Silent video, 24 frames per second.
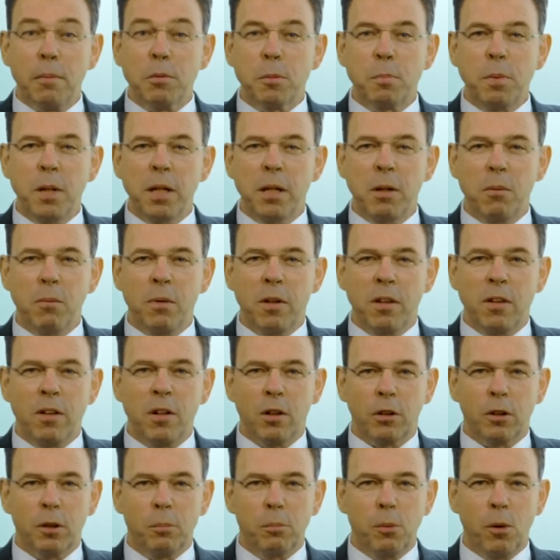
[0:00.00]
speaking with
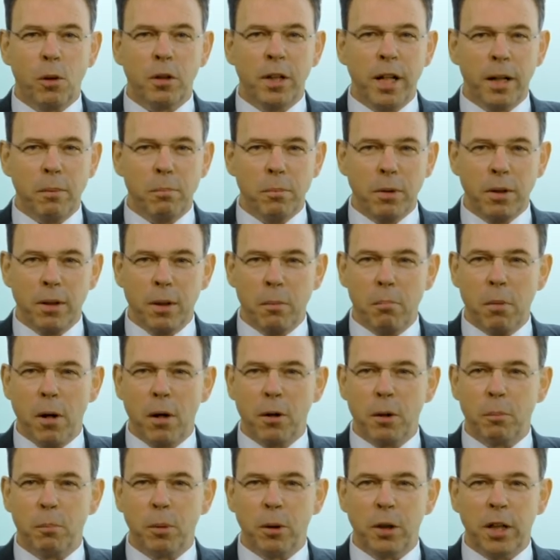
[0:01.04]
Dr. Mor Dickman
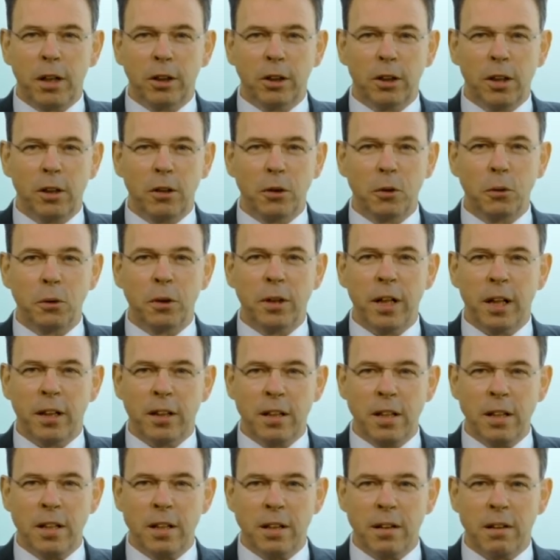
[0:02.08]
about a potential new
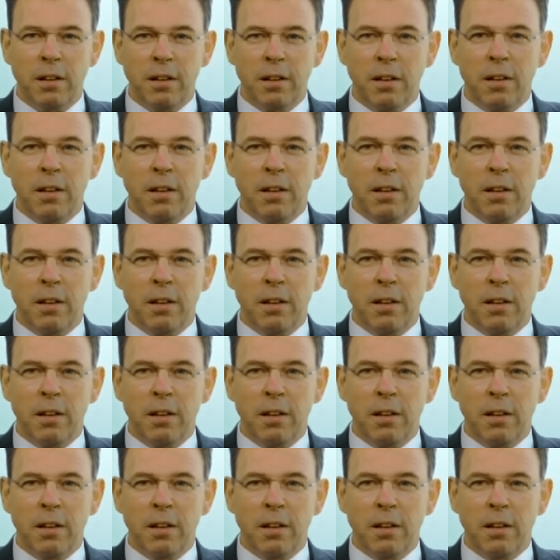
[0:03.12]
technique,